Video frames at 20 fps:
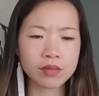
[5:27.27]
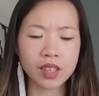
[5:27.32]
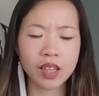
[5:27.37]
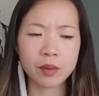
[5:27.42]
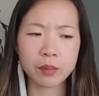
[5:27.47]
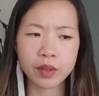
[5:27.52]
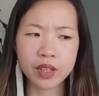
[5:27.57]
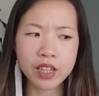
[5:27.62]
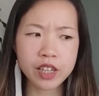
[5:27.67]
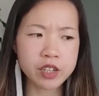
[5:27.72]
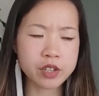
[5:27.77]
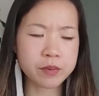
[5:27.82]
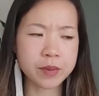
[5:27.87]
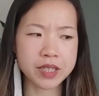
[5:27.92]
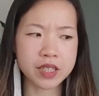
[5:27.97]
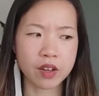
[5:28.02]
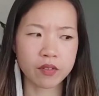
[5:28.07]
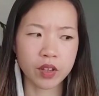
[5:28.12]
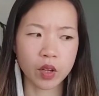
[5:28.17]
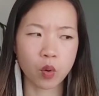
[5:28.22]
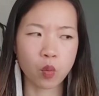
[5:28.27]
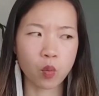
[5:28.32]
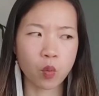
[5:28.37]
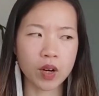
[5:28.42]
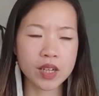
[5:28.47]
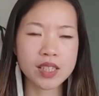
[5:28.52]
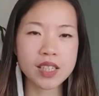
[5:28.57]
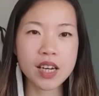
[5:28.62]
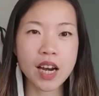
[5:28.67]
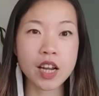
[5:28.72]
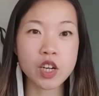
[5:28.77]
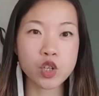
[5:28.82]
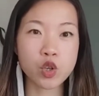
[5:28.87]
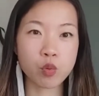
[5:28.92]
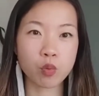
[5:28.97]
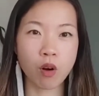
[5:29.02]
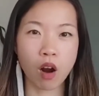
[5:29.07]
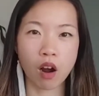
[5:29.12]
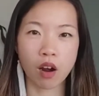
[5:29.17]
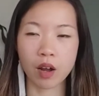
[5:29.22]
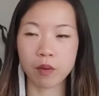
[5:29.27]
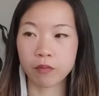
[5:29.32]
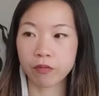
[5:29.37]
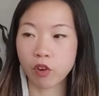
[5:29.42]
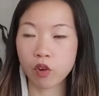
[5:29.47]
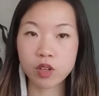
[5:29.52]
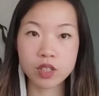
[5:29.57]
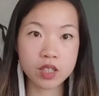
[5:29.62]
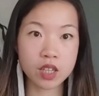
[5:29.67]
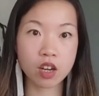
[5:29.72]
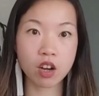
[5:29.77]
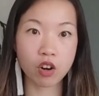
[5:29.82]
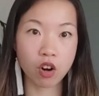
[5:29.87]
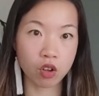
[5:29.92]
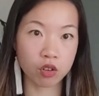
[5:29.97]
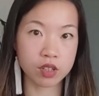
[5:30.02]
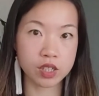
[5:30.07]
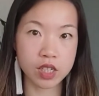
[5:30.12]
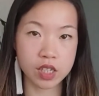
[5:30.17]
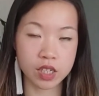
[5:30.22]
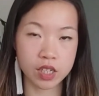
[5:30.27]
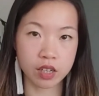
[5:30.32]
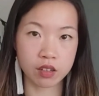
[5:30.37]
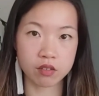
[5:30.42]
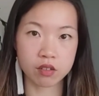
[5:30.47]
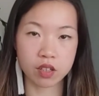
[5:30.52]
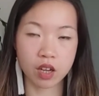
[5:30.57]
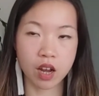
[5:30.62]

I'm thinking to myself, like, what did I do wrong? I'm focusing on all the details.